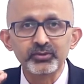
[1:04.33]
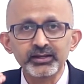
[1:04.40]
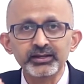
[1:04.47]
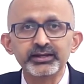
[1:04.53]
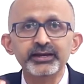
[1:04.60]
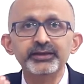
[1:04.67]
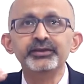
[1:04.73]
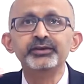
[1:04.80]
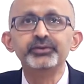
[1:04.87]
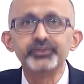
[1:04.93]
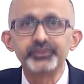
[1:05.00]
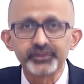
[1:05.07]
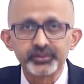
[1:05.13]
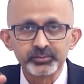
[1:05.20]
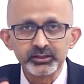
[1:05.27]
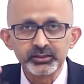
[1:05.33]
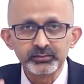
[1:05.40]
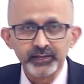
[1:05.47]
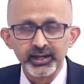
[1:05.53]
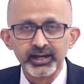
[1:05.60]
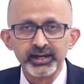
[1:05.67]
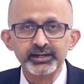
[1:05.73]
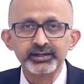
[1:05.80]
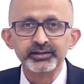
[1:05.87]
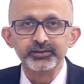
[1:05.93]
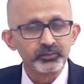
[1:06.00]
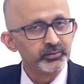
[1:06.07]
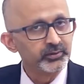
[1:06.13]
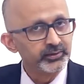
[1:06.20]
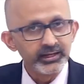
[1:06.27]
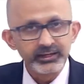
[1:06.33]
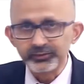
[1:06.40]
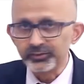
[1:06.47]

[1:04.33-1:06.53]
get into trouble and that